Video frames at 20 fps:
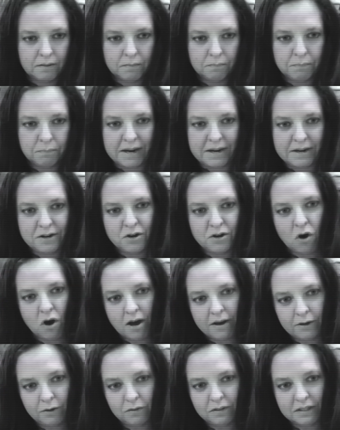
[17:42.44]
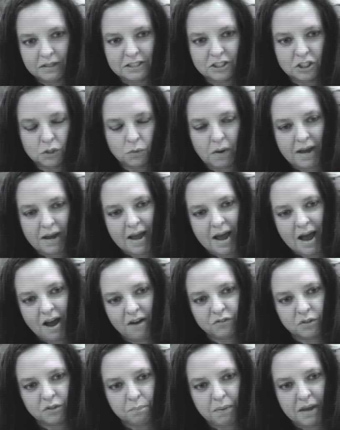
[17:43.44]
But not only do I
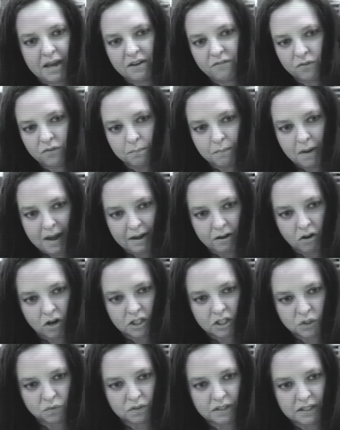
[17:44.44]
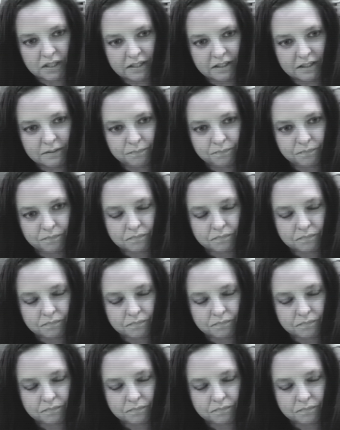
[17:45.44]
have to pay for my cost for legal,